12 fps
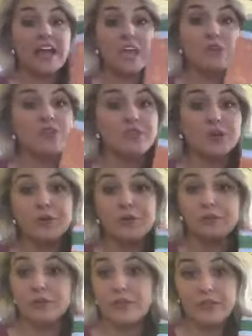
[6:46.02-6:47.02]
used for a
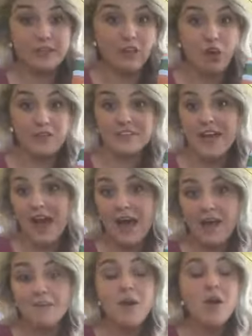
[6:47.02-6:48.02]
really long
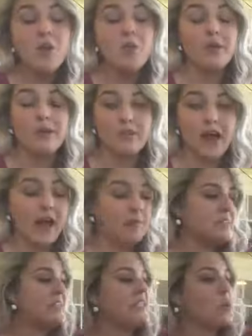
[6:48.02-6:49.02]
time whenever I
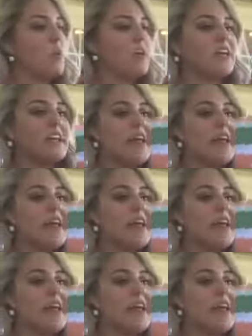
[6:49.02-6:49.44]
was still working